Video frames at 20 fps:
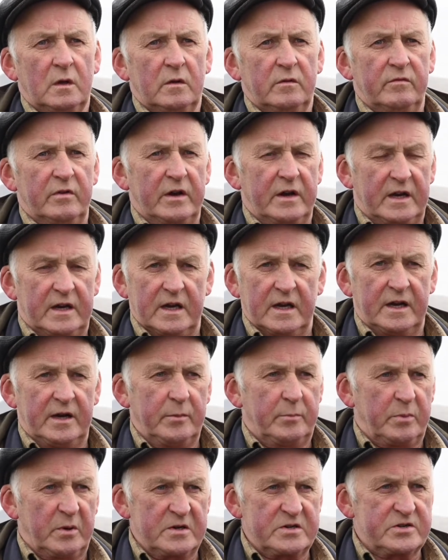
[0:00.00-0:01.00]
Very kind
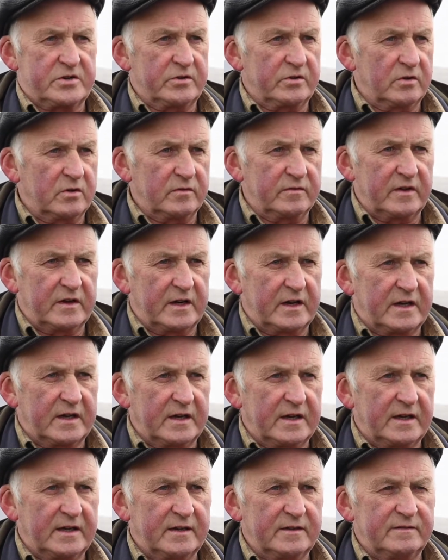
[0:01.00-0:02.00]
of pastoral, very
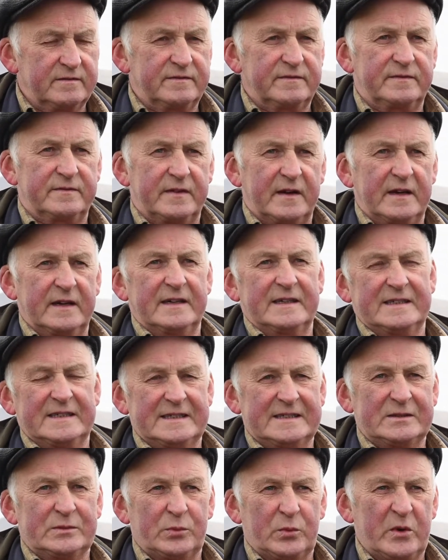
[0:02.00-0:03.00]
kind of
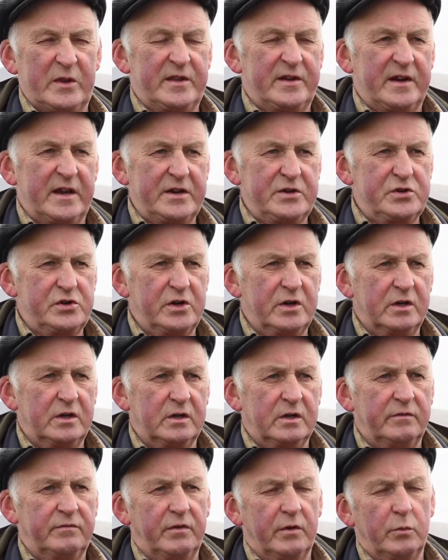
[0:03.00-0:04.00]
with nature,
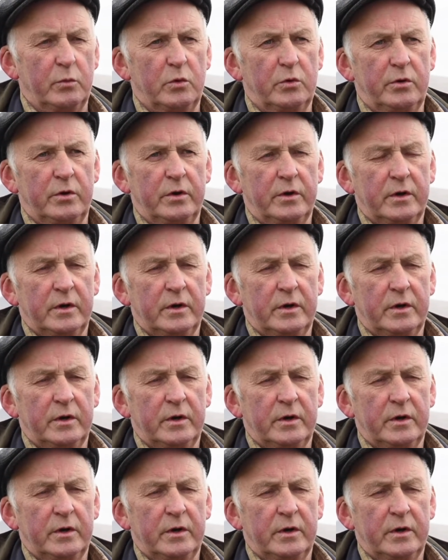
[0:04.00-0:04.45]
if you would.